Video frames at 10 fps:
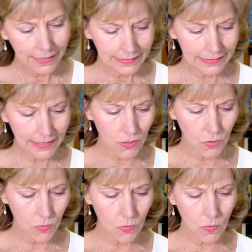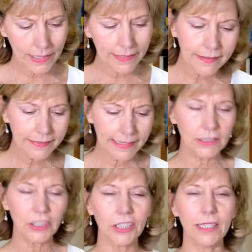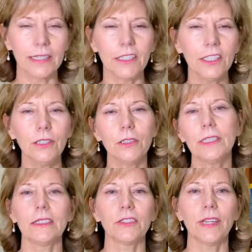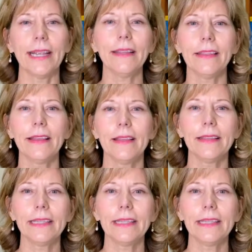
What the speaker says: So one of the things you can do to strengthen these